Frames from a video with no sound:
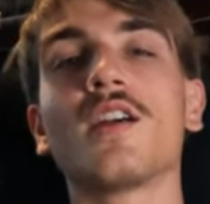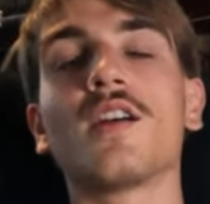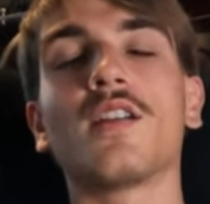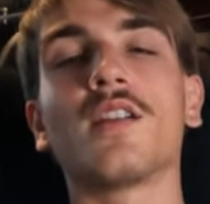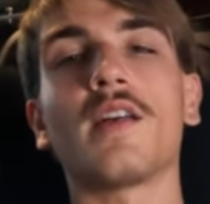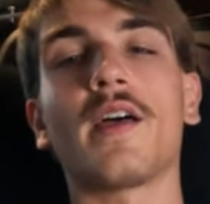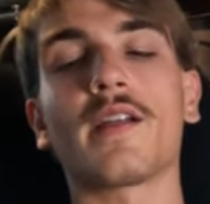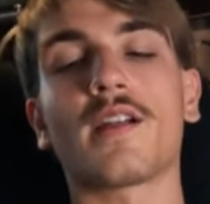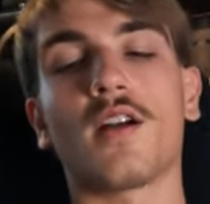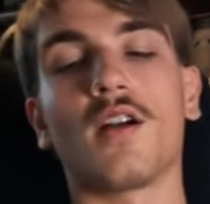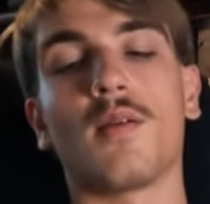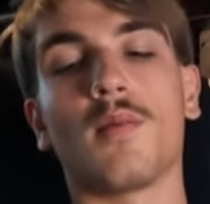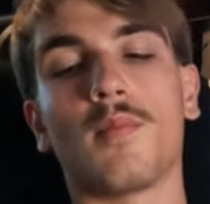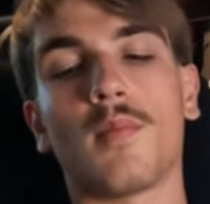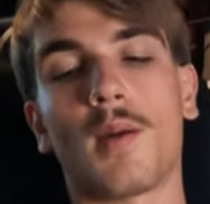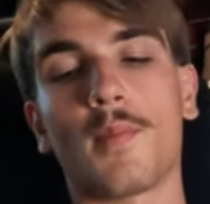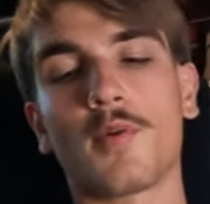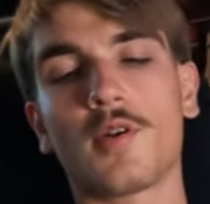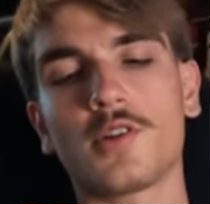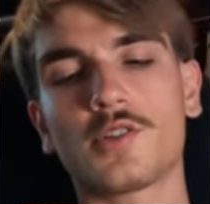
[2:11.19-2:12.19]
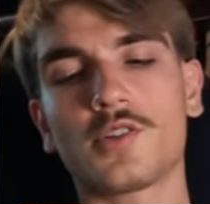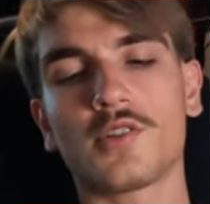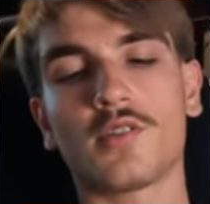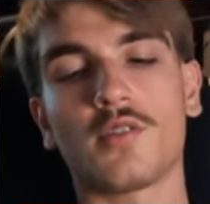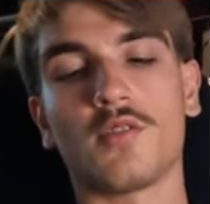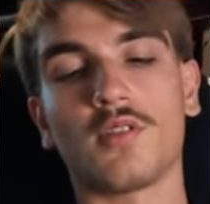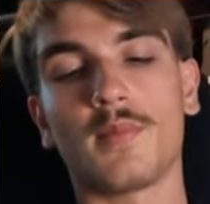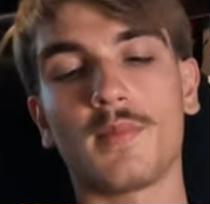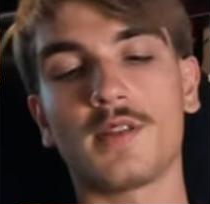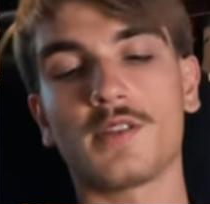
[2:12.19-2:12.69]
like um i'm pretty sure
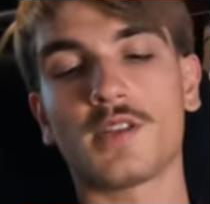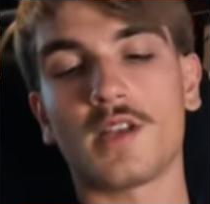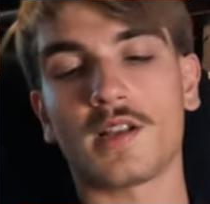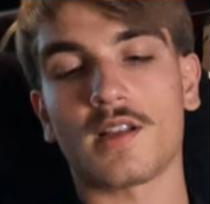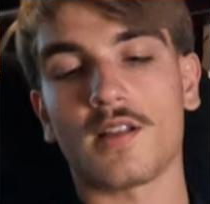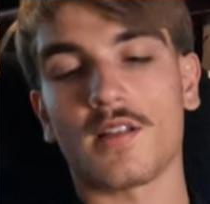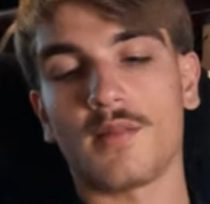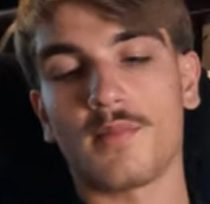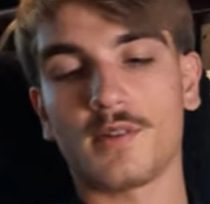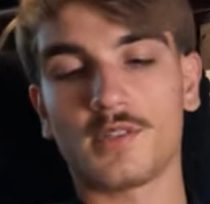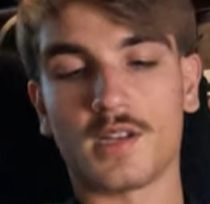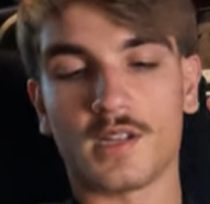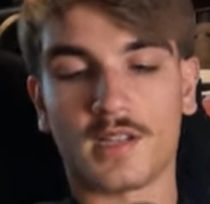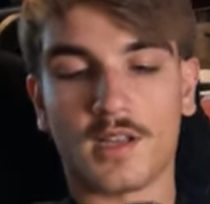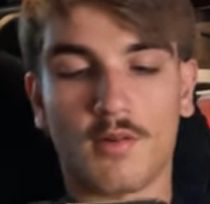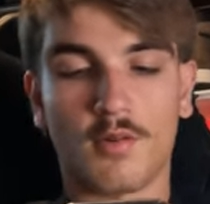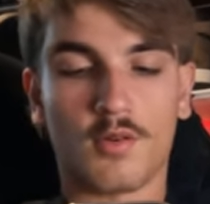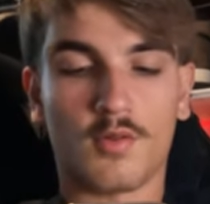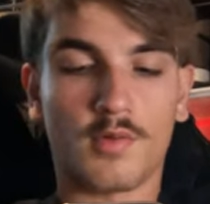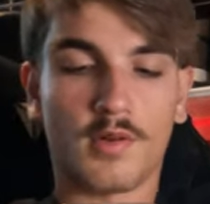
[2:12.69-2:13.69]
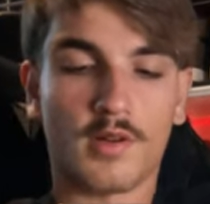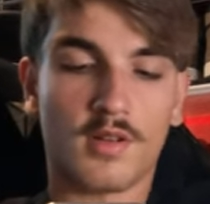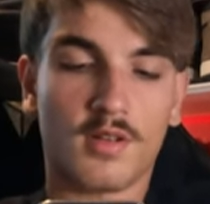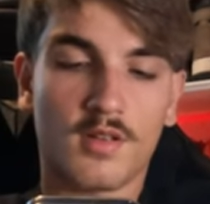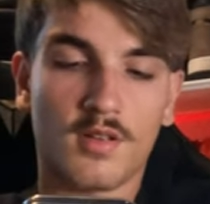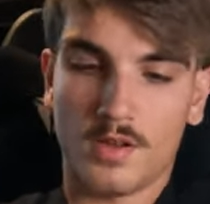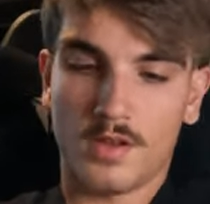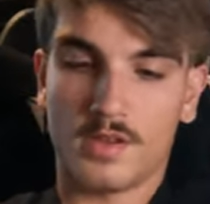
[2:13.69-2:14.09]
hold on, let me check it let me check that real quick